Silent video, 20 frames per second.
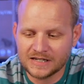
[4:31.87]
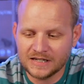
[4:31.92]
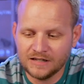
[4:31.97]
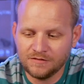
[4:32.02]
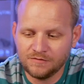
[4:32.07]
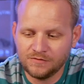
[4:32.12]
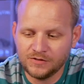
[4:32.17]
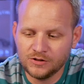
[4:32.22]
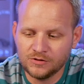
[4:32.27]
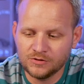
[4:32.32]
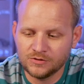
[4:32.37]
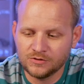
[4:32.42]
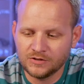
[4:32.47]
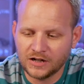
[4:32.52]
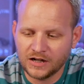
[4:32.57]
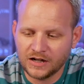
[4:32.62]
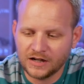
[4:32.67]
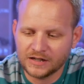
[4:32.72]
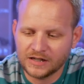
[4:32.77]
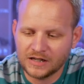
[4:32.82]
If you
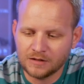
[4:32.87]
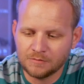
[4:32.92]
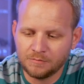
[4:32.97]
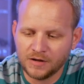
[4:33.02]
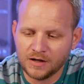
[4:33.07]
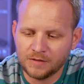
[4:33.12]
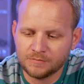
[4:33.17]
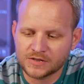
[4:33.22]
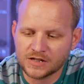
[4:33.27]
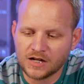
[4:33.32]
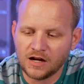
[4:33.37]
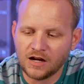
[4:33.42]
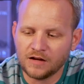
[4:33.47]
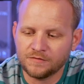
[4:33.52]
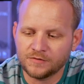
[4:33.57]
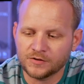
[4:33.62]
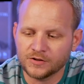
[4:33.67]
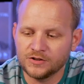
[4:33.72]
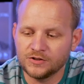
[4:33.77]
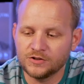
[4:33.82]
get bumped
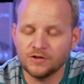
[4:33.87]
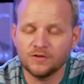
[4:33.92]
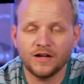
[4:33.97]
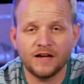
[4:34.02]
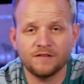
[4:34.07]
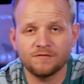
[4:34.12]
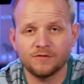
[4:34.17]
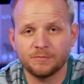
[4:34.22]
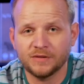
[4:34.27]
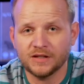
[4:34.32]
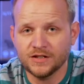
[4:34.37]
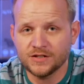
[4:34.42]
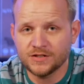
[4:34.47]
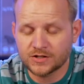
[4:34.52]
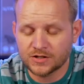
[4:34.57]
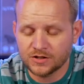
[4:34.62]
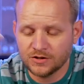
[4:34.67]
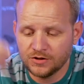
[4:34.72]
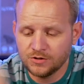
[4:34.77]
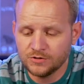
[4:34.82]
off or you don't have a place
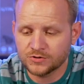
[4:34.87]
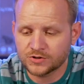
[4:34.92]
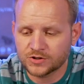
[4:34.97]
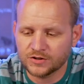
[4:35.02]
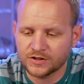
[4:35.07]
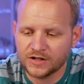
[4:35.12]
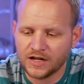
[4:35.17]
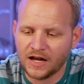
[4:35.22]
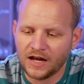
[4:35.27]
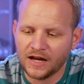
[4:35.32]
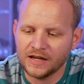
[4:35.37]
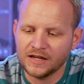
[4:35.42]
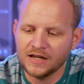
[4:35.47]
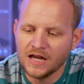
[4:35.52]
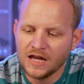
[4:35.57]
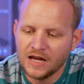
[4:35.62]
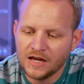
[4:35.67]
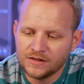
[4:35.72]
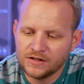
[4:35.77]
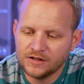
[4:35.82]
to use your die,
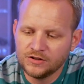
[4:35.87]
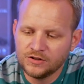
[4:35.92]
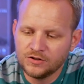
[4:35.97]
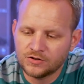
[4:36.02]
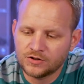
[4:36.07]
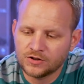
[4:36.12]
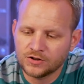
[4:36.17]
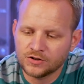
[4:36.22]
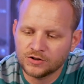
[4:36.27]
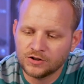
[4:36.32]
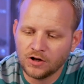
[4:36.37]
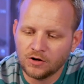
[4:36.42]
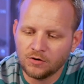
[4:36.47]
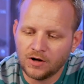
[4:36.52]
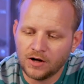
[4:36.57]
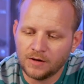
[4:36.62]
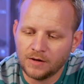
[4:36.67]
then you could go